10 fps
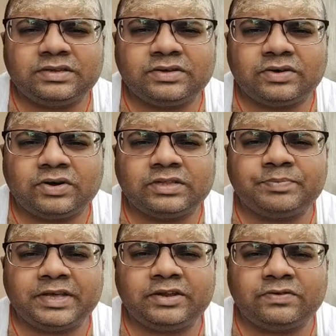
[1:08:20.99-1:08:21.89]
or the
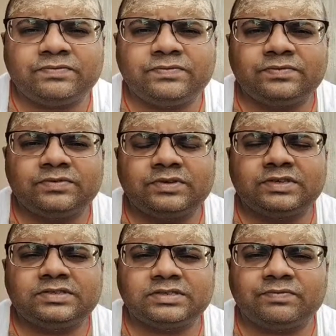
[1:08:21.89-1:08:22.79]
pain of
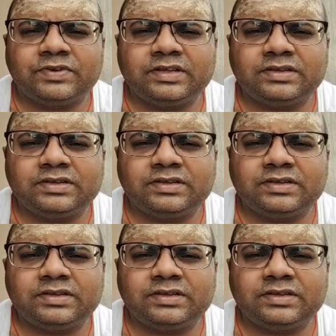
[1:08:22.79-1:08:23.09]
suffering.